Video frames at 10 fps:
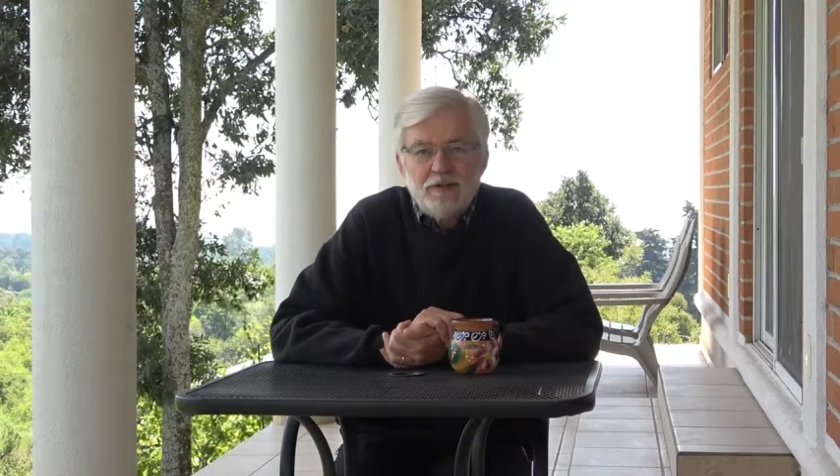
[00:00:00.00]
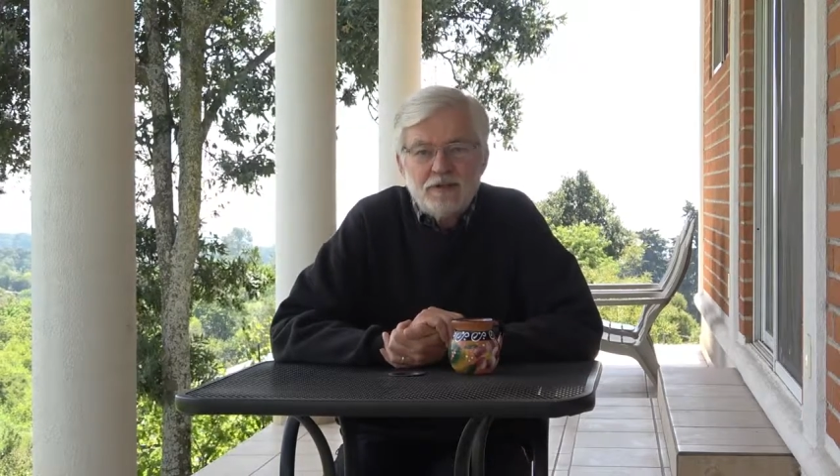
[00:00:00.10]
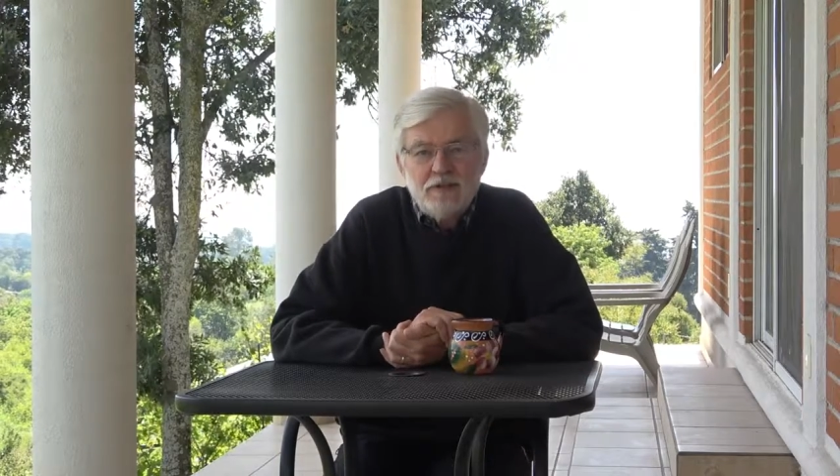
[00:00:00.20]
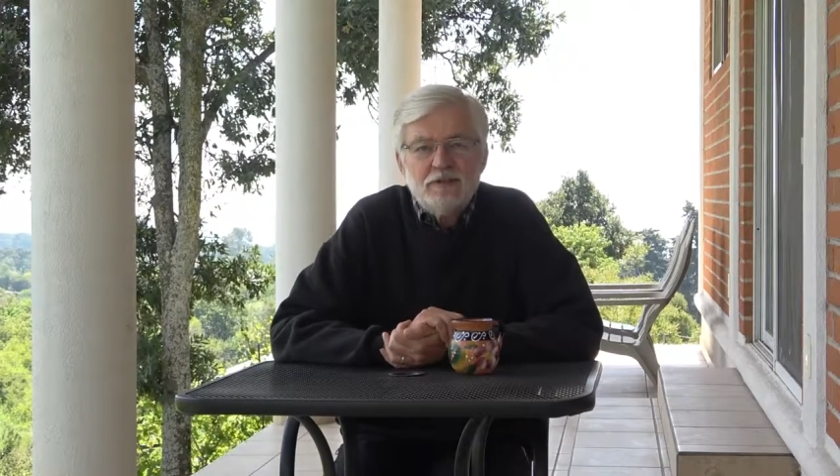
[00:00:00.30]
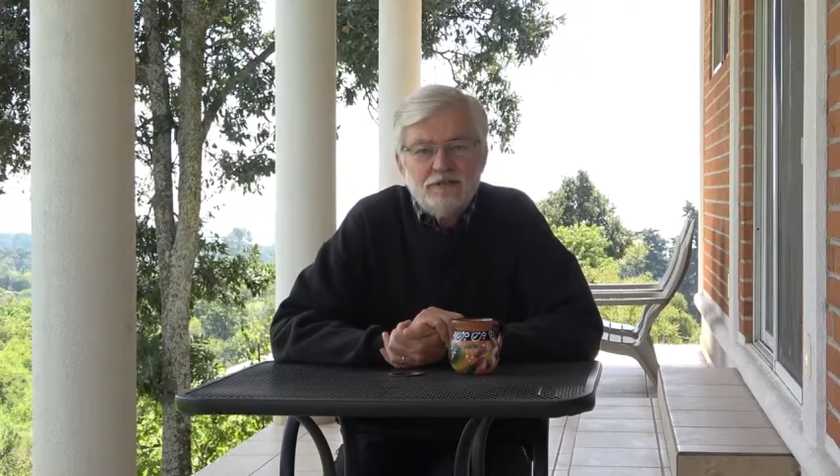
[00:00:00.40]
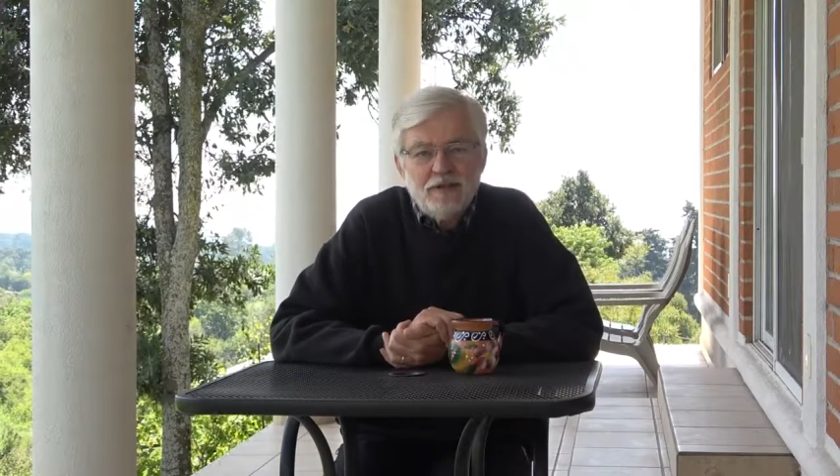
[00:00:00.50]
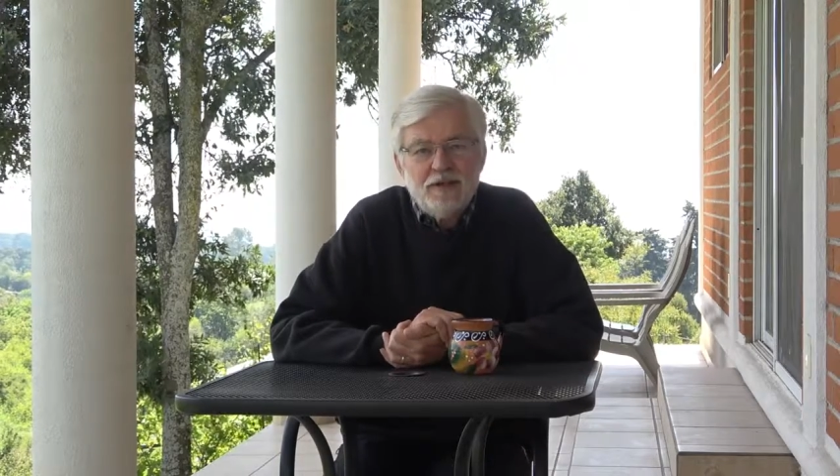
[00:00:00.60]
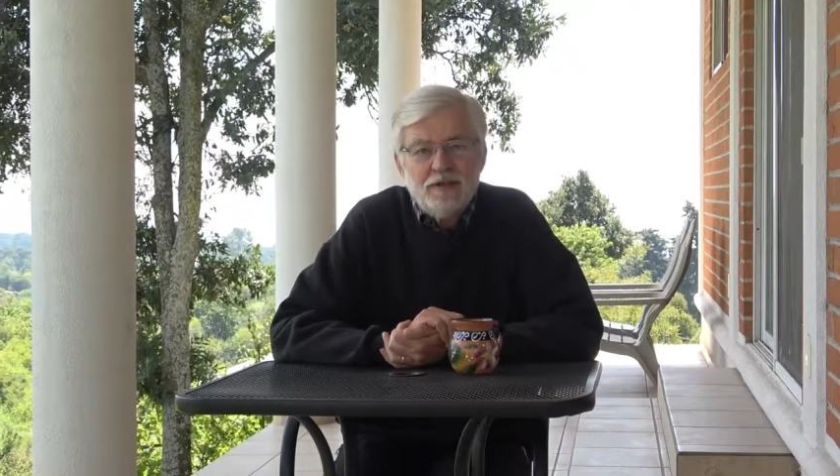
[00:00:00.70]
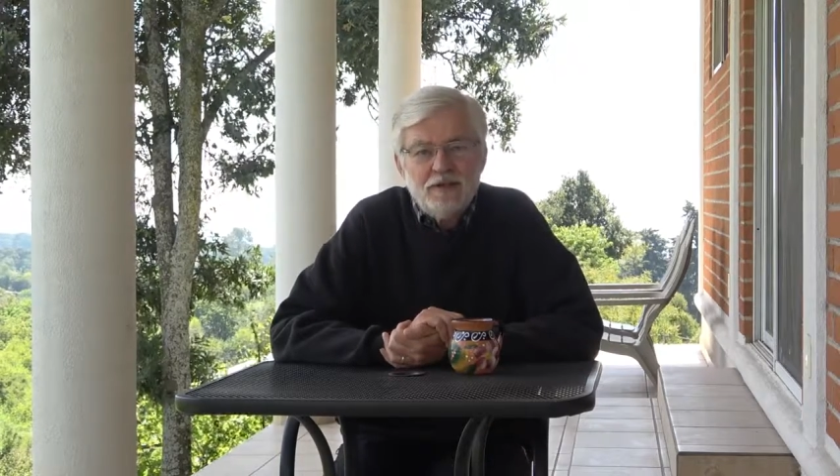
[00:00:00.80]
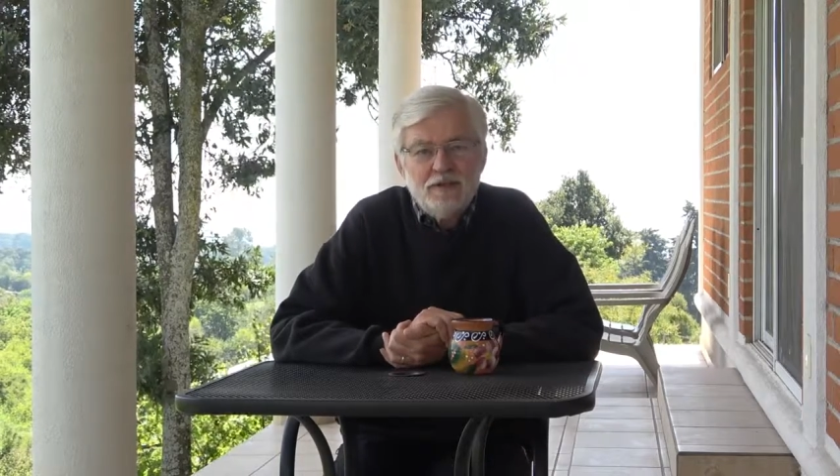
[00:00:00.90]
tend to
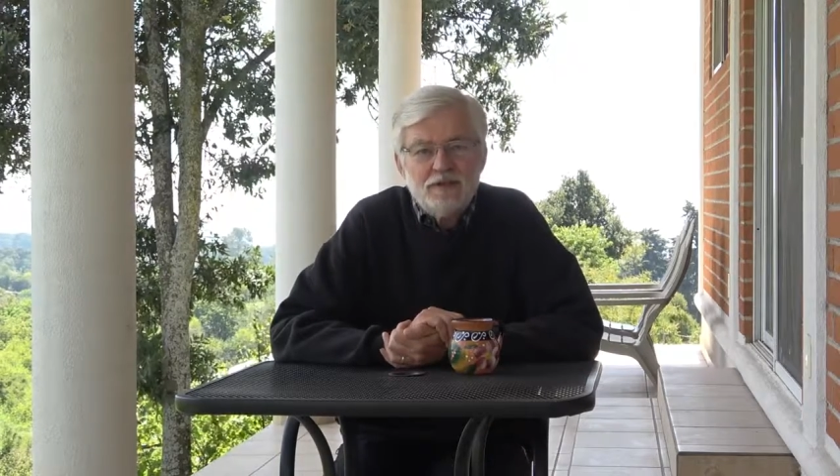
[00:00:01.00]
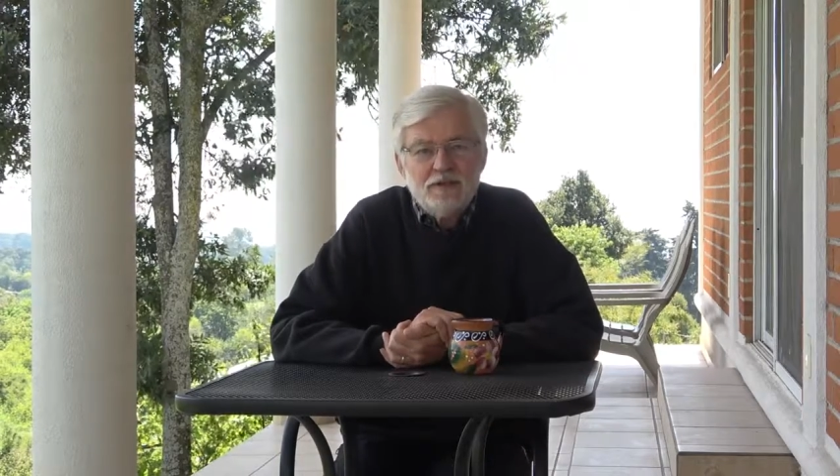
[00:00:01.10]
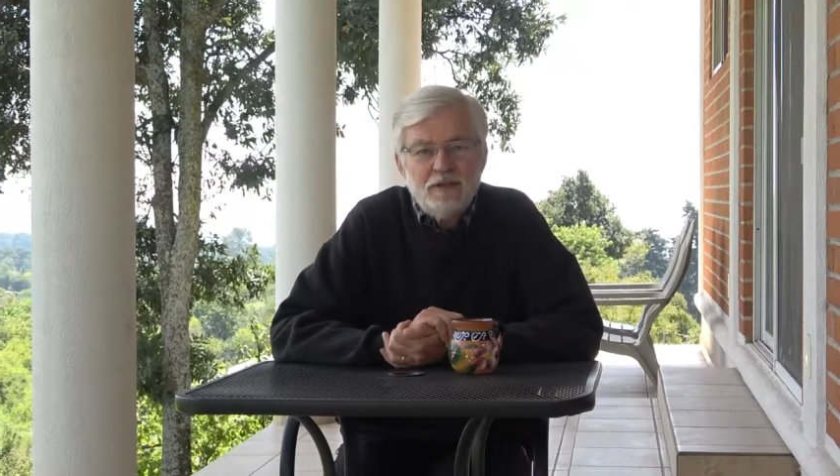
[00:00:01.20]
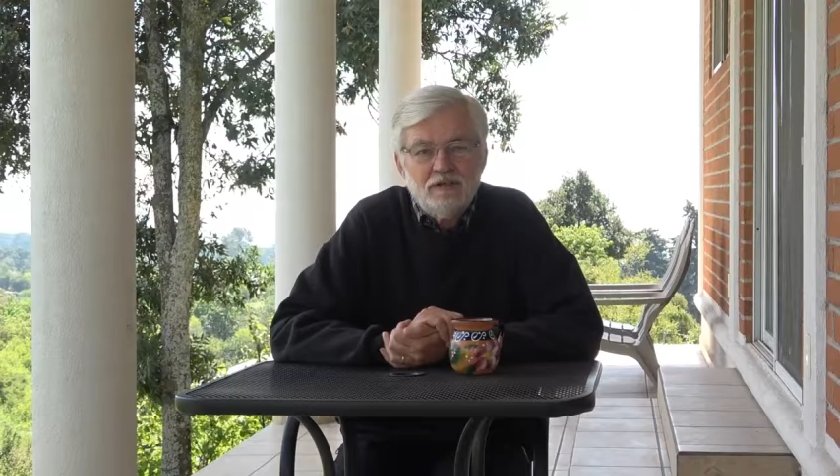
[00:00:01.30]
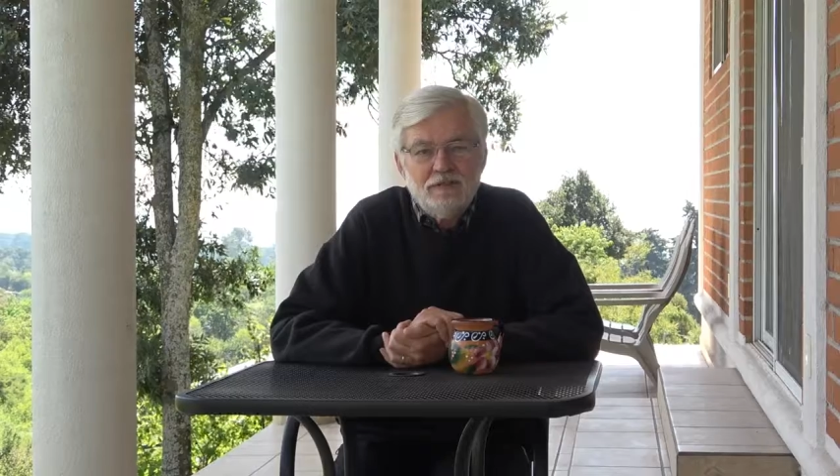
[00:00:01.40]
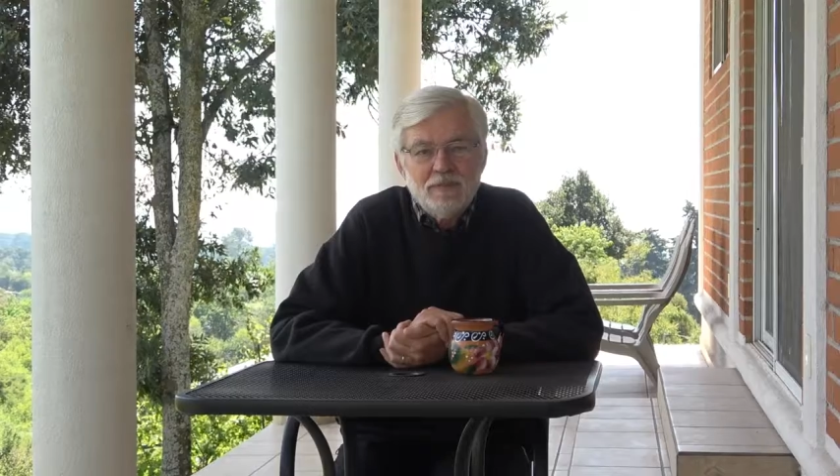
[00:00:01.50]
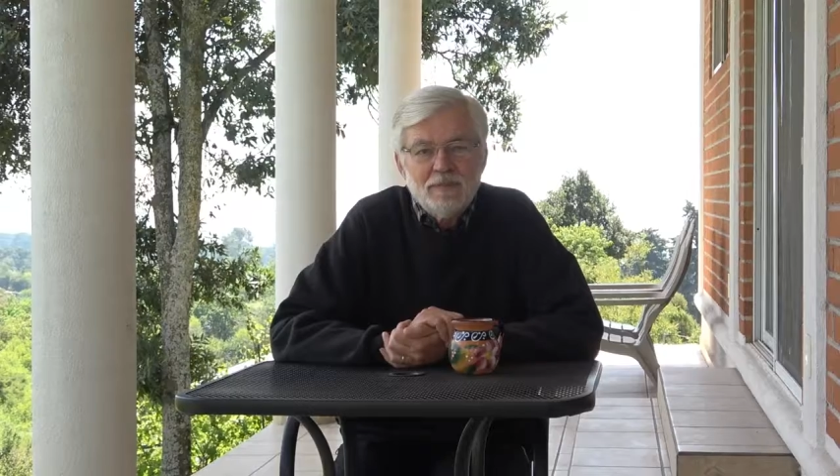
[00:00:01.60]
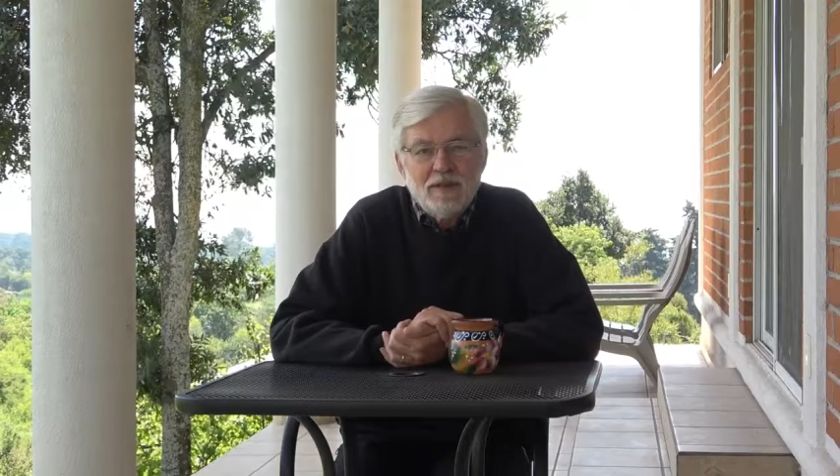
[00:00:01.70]
find ourselves